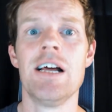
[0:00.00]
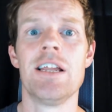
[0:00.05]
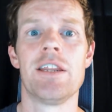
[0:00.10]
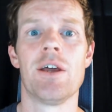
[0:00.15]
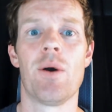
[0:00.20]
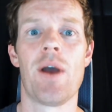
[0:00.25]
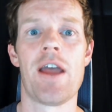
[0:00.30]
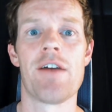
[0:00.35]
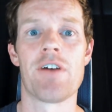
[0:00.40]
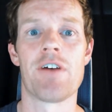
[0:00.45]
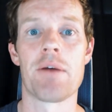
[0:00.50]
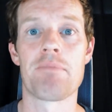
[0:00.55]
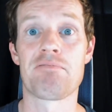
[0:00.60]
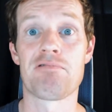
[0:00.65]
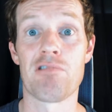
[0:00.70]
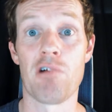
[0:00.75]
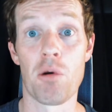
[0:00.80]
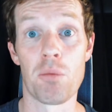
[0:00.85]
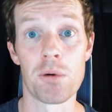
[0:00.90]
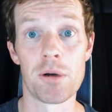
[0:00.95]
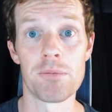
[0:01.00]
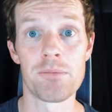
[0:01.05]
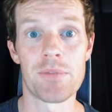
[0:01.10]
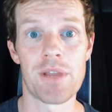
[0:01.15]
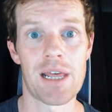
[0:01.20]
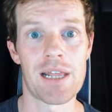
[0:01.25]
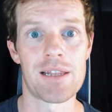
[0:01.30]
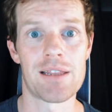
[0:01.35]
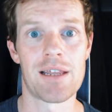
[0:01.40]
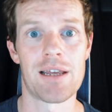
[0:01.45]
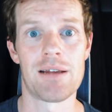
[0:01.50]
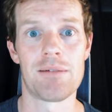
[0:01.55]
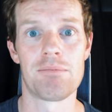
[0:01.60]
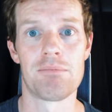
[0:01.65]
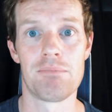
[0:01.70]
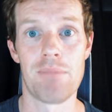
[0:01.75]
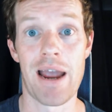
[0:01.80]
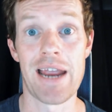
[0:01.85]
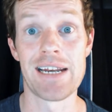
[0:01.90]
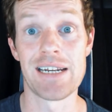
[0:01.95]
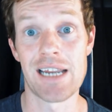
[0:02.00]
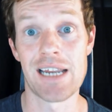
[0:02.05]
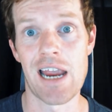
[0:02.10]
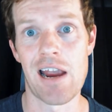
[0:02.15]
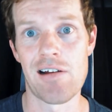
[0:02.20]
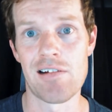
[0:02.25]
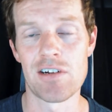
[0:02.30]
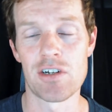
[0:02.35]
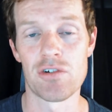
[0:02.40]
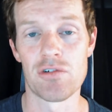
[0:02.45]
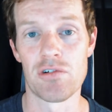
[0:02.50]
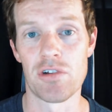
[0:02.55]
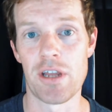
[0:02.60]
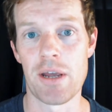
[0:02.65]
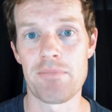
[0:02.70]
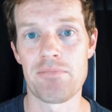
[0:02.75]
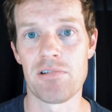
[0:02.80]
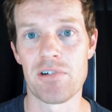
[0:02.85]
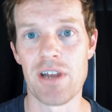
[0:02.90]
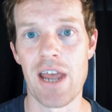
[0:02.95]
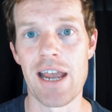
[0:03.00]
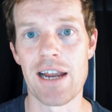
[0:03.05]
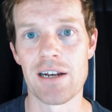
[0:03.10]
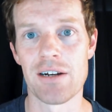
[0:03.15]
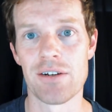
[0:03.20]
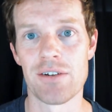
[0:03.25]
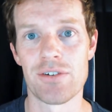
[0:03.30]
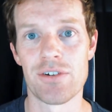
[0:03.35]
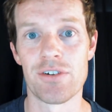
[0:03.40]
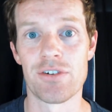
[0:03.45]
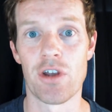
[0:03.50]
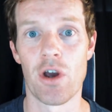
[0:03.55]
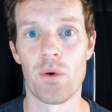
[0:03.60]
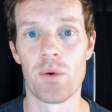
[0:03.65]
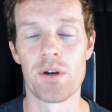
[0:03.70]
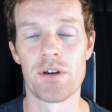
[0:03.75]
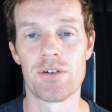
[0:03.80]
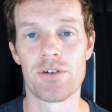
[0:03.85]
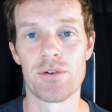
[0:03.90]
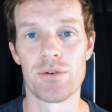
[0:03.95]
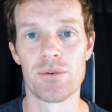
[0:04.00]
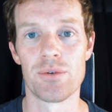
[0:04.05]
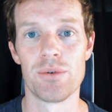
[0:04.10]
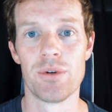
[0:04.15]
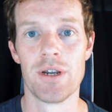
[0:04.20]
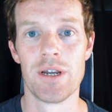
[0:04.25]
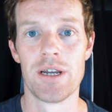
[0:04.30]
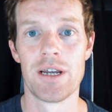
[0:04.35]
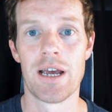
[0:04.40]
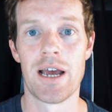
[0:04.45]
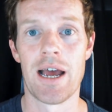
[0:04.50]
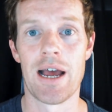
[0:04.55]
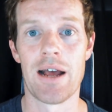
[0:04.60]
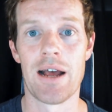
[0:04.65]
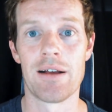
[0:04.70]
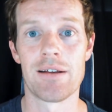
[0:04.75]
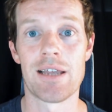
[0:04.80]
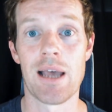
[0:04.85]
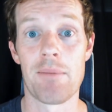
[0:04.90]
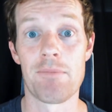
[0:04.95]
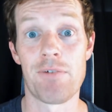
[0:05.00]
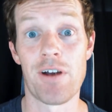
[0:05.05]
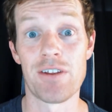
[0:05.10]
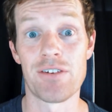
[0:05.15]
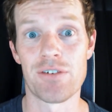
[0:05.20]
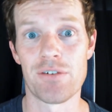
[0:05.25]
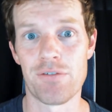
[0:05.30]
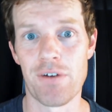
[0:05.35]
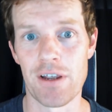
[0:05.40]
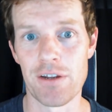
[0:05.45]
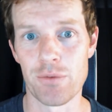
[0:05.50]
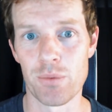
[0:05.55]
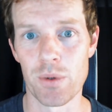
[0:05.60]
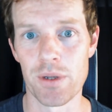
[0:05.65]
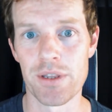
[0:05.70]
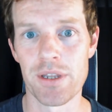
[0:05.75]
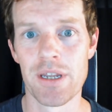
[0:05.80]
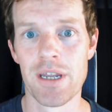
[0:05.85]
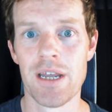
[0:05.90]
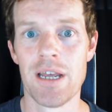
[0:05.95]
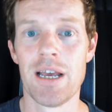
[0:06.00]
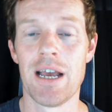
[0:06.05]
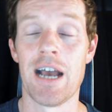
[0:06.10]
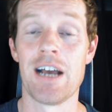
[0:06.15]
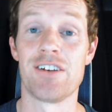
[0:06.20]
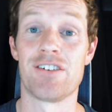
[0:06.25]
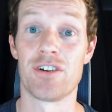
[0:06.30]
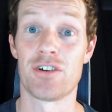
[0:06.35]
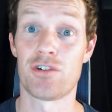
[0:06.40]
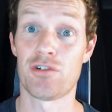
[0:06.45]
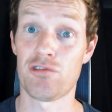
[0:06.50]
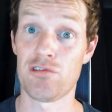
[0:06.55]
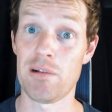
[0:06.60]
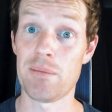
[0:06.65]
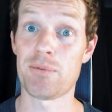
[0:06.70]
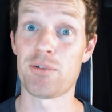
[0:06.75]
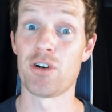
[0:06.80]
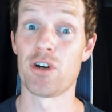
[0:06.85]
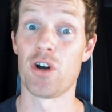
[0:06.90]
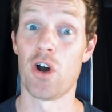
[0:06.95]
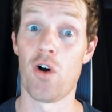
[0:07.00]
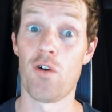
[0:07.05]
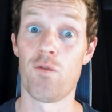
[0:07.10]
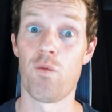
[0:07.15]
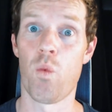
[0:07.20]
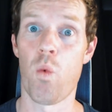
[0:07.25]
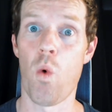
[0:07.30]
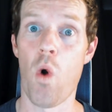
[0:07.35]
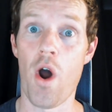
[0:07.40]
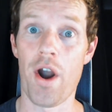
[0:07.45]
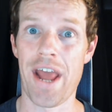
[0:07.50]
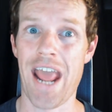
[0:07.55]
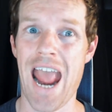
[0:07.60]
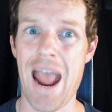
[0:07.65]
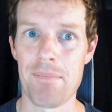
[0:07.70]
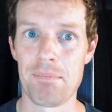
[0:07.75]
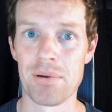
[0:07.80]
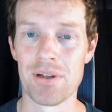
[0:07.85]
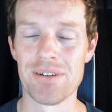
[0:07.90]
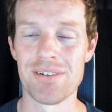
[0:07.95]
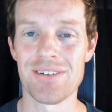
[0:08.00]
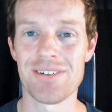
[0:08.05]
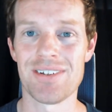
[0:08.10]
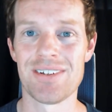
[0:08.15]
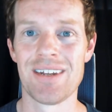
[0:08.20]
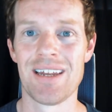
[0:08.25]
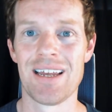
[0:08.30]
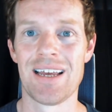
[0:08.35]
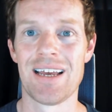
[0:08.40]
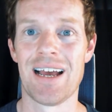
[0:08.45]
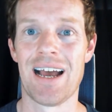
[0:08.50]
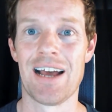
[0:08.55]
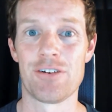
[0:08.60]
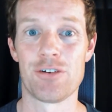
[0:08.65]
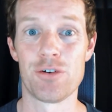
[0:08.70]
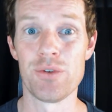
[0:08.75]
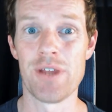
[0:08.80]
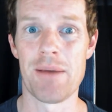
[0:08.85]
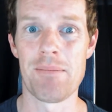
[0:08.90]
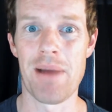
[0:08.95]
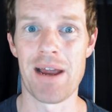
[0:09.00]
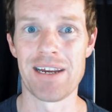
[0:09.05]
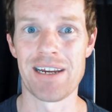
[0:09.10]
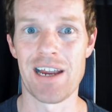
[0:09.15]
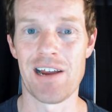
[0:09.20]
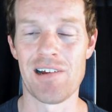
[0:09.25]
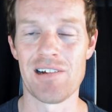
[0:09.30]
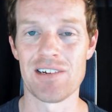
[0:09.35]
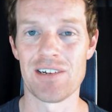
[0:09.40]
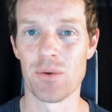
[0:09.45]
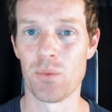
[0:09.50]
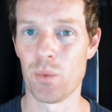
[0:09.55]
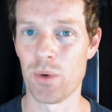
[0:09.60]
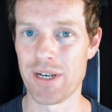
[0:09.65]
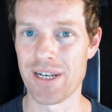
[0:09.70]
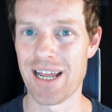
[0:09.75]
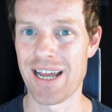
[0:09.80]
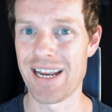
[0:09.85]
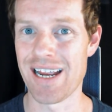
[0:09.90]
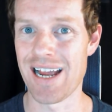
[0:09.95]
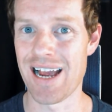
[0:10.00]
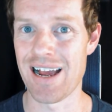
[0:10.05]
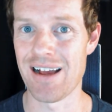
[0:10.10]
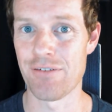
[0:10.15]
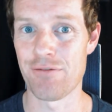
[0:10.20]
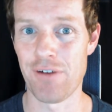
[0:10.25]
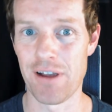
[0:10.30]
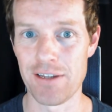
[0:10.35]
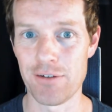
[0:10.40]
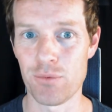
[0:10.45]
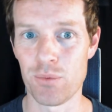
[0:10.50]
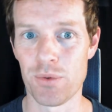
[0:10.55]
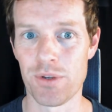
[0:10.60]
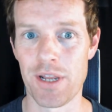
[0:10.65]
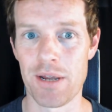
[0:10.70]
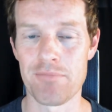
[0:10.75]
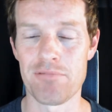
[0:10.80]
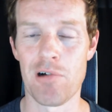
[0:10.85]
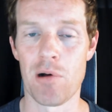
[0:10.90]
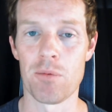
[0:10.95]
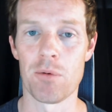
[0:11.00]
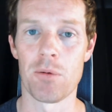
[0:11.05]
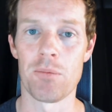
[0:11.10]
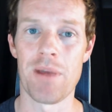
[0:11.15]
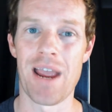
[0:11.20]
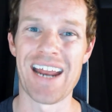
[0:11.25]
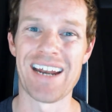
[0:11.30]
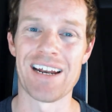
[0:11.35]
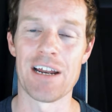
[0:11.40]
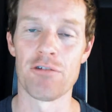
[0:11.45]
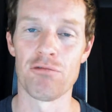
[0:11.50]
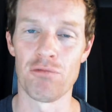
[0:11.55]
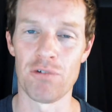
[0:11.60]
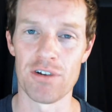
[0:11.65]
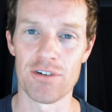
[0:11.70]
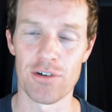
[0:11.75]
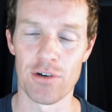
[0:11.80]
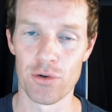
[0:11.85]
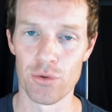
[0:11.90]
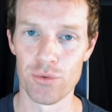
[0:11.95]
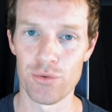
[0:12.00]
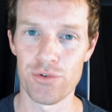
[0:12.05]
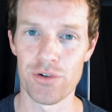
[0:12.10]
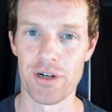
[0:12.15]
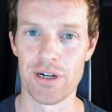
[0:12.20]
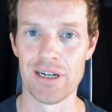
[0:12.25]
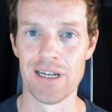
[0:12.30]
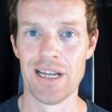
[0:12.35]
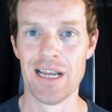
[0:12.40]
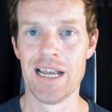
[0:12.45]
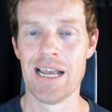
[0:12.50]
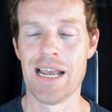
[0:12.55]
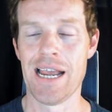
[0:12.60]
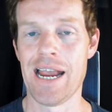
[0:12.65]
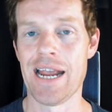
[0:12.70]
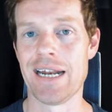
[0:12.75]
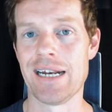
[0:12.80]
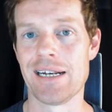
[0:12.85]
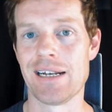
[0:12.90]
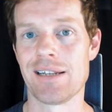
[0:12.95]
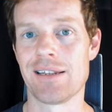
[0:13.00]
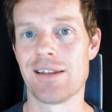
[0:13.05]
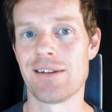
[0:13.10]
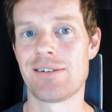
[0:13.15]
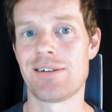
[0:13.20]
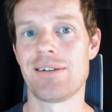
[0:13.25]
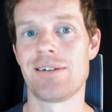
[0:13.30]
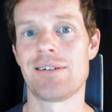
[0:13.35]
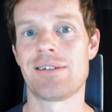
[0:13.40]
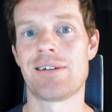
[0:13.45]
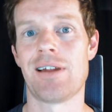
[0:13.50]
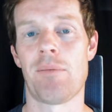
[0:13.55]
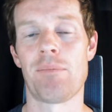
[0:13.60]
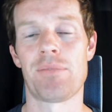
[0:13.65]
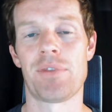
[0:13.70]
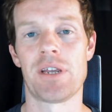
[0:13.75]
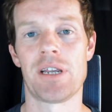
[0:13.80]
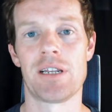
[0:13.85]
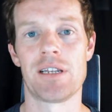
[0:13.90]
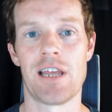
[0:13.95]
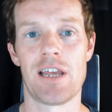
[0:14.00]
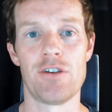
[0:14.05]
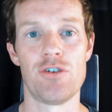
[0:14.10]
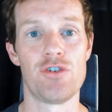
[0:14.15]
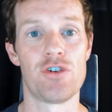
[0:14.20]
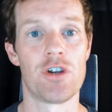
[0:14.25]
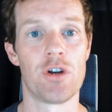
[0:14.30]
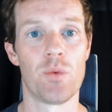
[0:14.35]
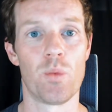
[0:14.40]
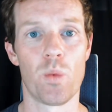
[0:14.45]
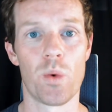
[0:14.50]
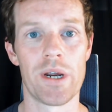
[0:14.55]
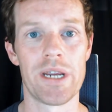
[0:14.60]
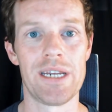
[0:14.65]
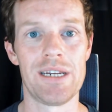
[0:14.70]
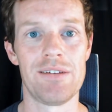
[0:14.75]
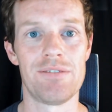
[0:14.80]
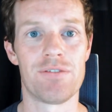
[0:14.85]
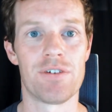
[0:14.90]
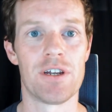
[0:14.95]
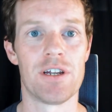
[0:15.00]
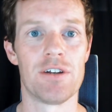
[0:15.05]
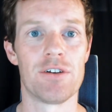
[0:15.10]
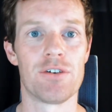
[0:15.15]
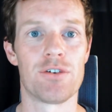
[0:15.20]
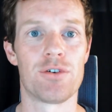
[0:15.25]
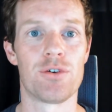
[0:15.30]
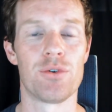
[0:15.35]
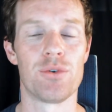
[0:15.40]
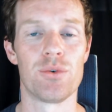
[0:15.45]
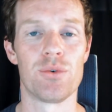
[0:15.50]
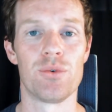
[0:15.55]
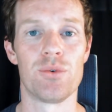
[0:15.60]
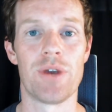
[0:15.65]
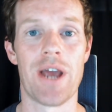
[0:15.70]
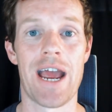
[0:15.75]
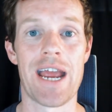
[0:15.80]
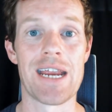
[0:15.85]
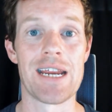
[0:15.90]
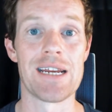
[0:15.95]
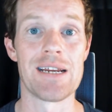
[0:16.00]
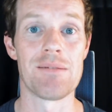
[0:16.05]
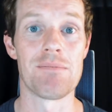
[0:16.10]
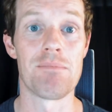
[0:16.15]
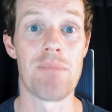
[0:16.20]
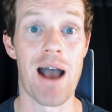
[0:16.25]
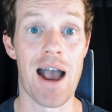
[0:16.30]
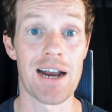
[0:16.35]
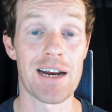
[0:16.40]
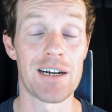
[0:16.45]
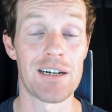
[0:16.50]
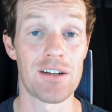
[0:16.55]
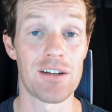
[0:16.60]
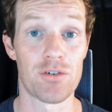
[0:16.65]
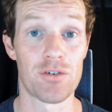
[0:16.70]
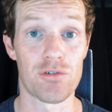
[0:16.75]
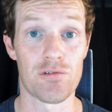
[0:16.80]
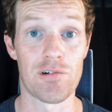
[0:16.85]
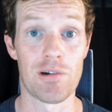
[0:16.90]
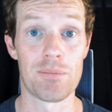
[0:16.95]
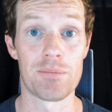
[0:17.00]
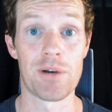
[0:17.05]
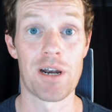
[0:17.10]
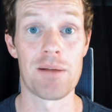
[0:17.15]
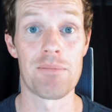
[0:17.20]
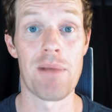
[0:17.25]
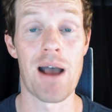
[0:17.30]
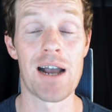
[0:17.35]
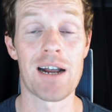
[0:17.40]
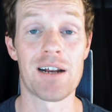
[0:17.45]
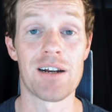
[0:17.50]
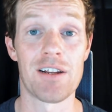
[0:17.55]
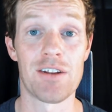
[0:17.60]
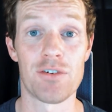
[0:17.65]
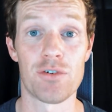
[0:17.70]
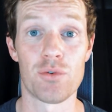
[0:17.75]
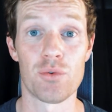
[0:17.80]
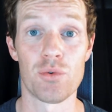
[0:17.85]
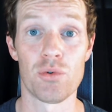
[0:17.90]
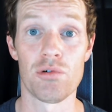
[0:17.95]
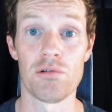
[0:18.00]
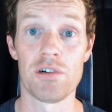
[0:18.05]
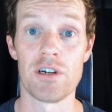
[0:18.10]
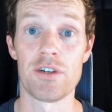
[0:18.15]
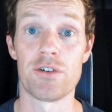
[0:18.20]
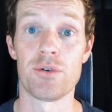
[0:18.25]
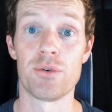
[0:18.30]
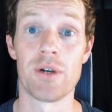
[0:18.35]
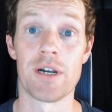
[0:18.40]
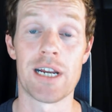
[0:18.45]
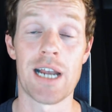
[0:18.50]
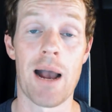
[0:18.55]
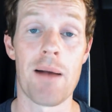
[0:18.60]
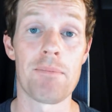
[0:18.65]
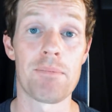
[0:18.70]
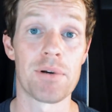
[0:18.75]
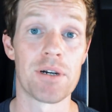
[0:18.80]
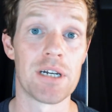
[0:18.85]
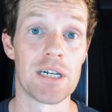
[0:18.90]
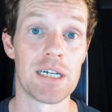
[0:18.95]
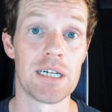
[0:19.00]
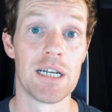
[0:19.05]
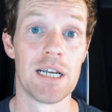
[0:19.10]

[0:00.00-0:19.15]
They'll have a problem that main character or that protagonist is going to come face to face with. A description of what happens to that main character when they are faced with that problem and a resolution. And this is something that you can weave into a marketing script and a marketing story to accompany